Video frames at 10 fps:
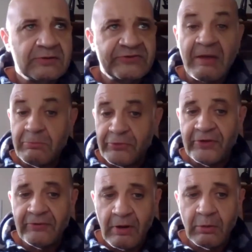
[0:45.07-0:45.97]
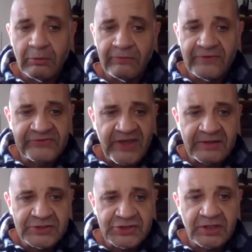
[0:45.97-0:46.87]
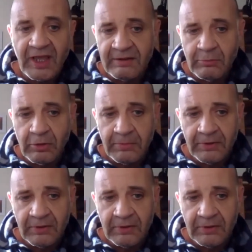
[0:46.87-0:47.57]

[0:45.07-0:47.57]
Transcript: temporary role for the technician came up.